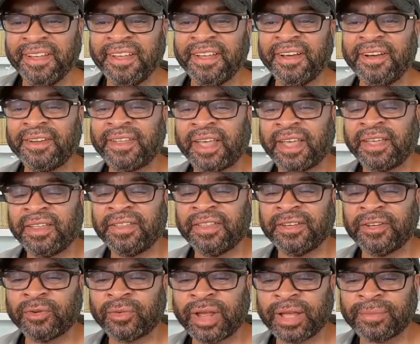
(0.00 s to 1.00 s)
Okay, the
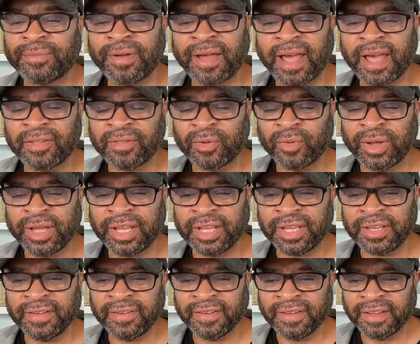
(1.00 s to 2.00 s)
direct
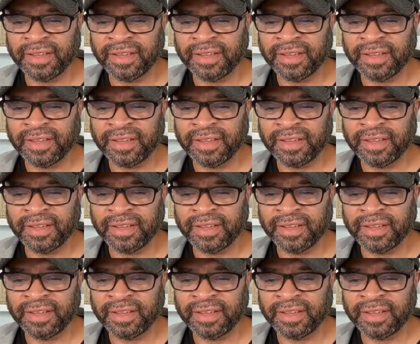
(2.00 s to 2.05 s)
pathway.